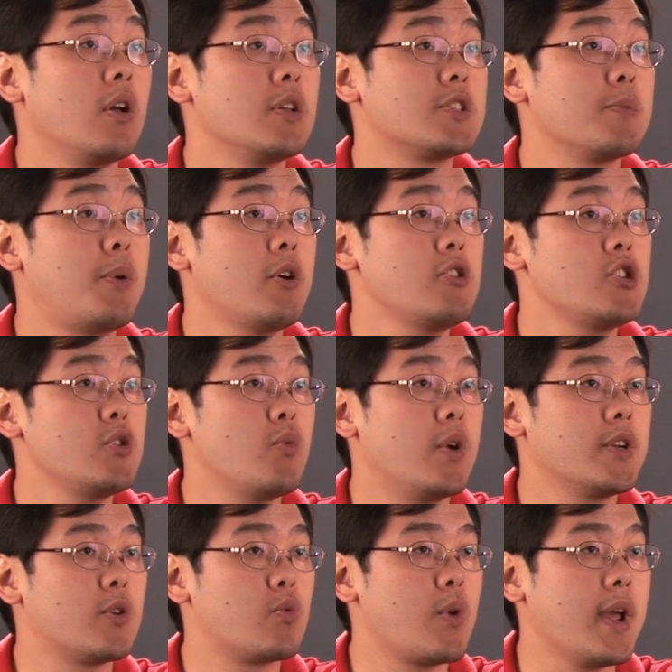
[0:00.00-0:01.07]
suppose you
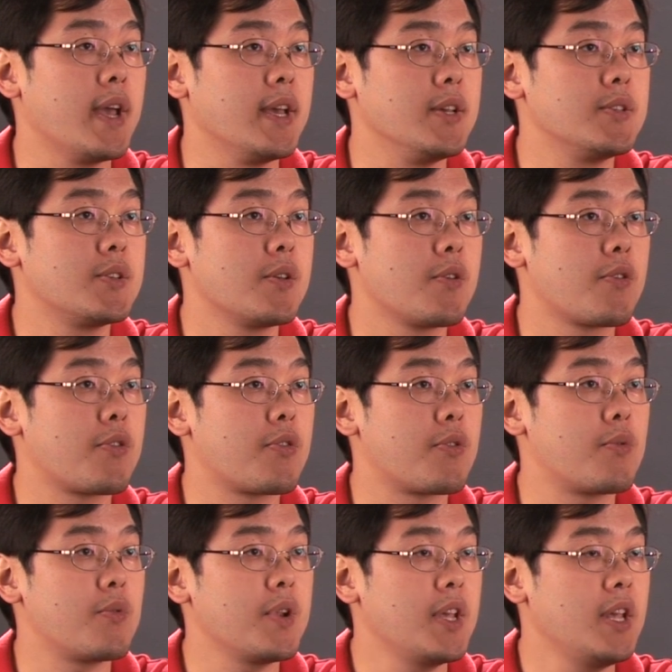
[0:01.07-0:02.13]
want to raise
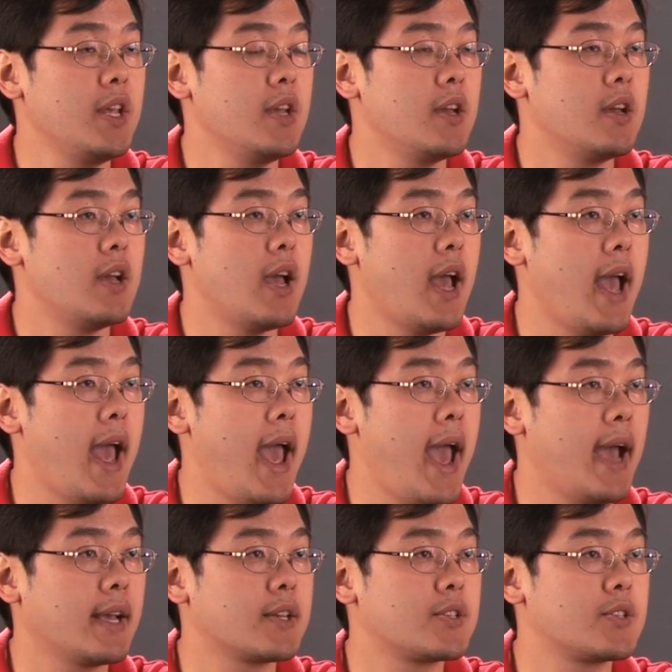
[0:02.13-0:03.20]
three
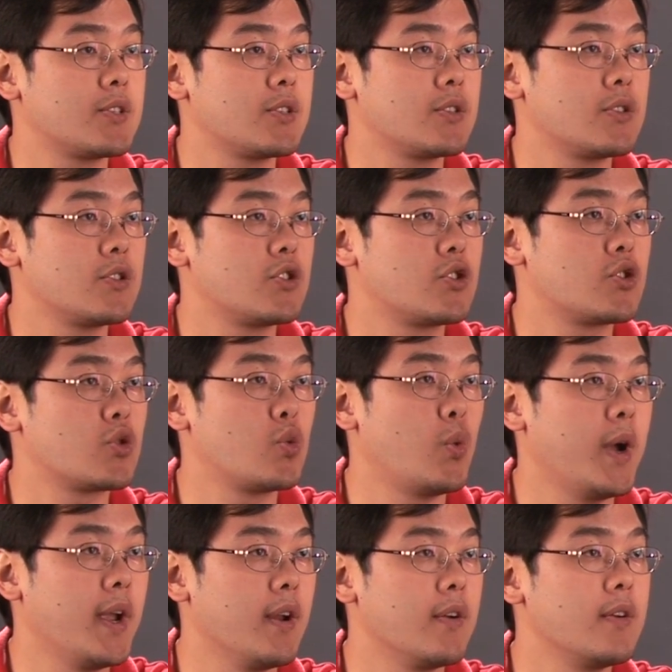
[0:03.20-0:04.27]
x
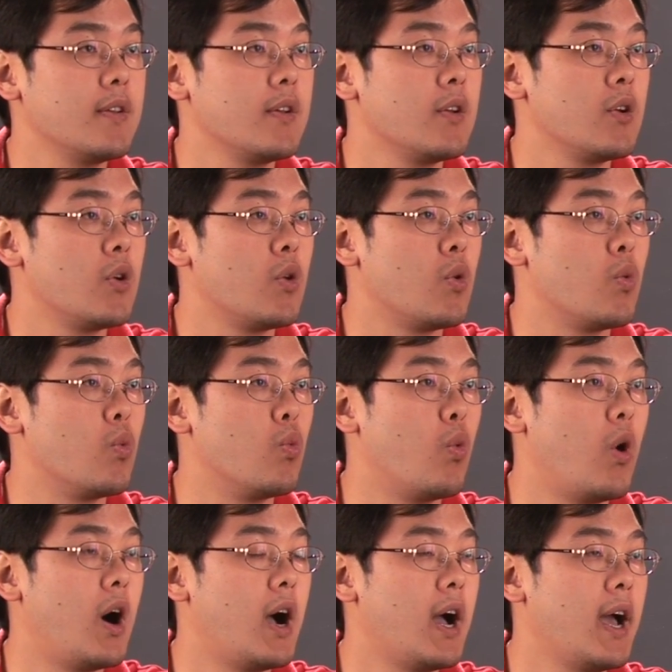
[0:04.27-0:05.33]
squared
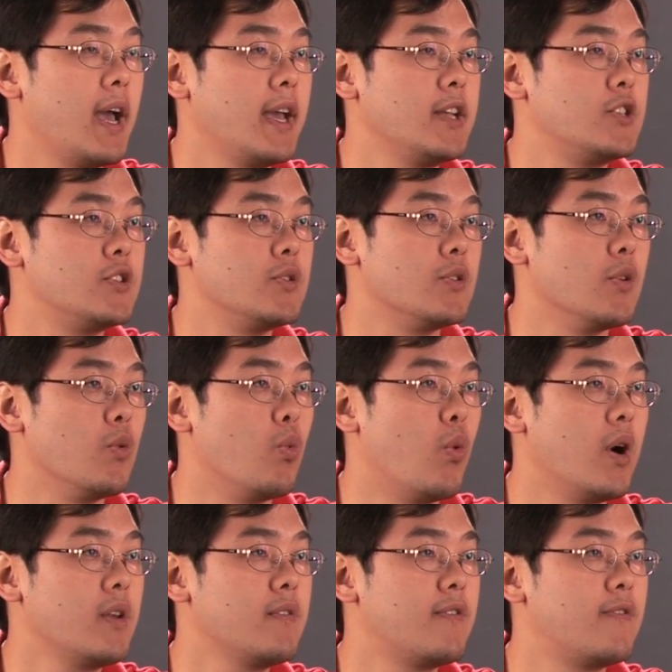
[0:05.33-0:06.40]
y to the
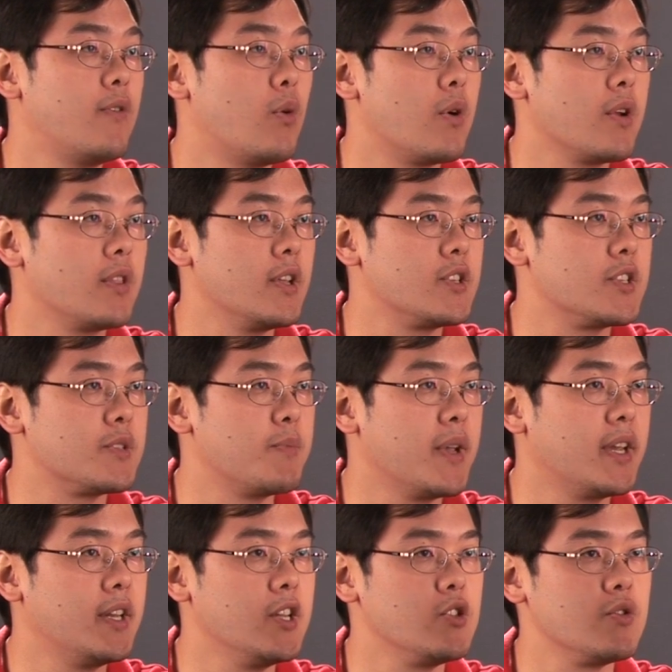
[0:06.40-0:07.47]
one fourth, let's just
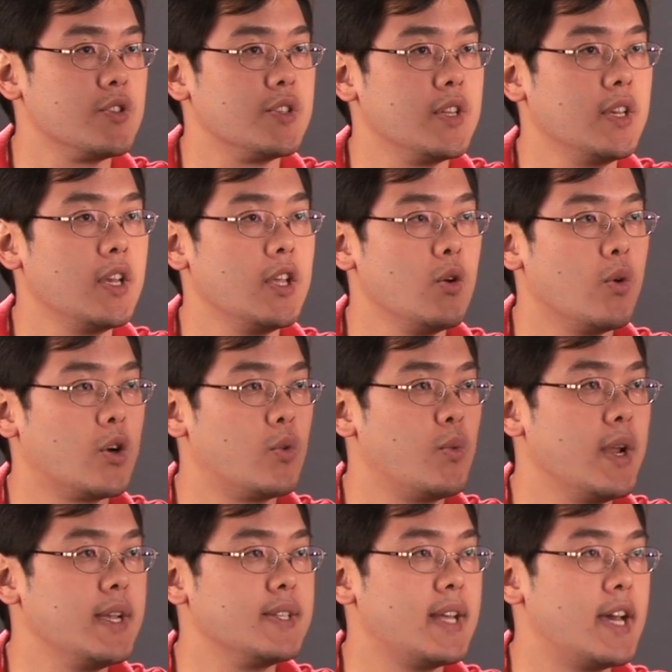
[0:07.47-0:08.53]
make it interesting, you want to
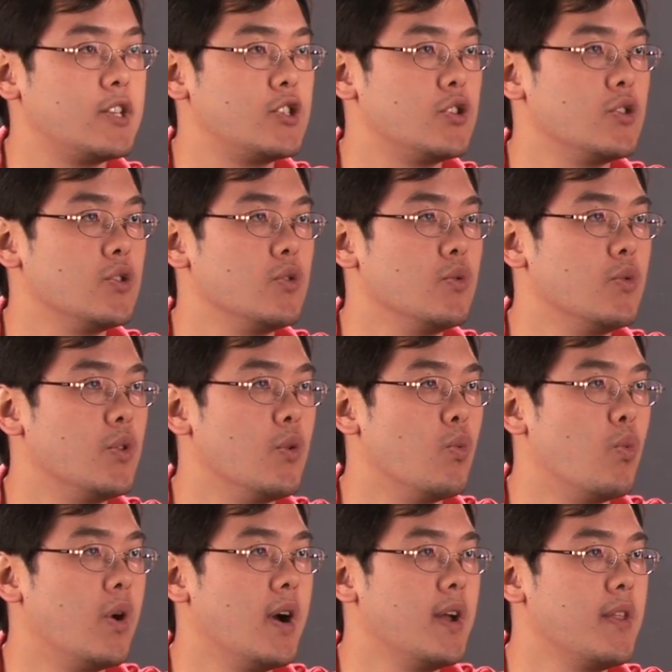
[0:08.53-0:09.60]
raise that to the
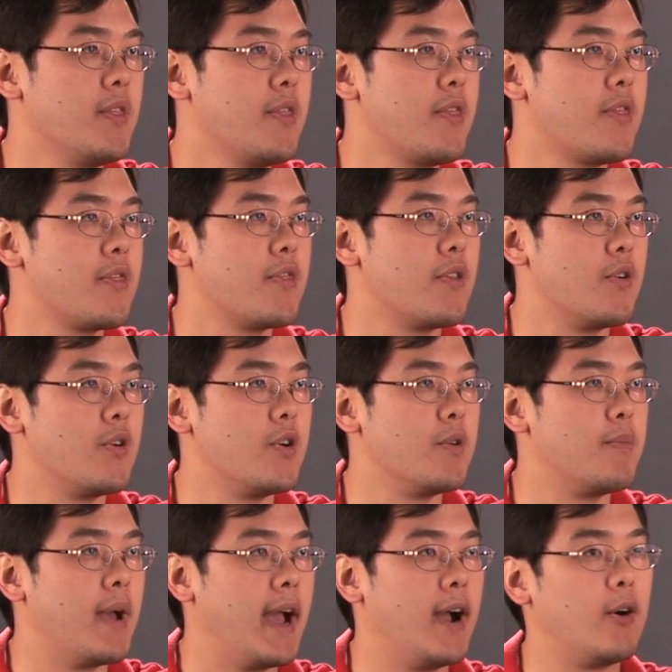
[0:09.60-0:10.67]
one
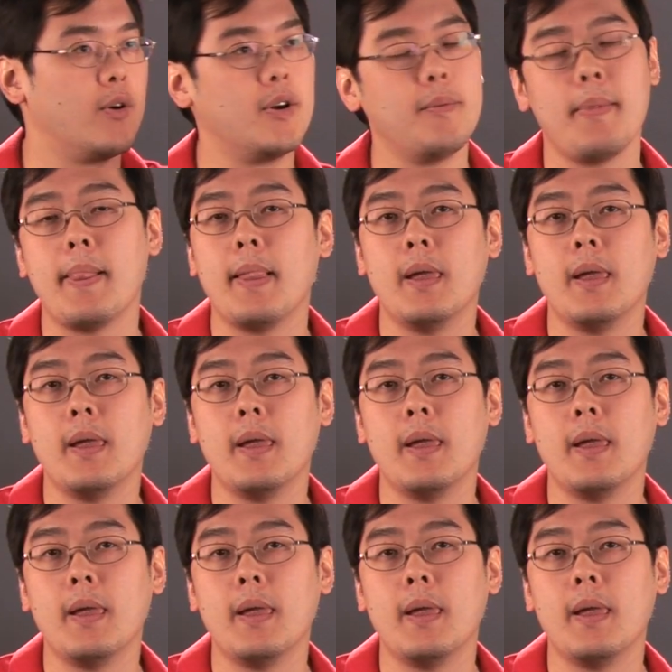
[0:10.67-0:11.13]
third power.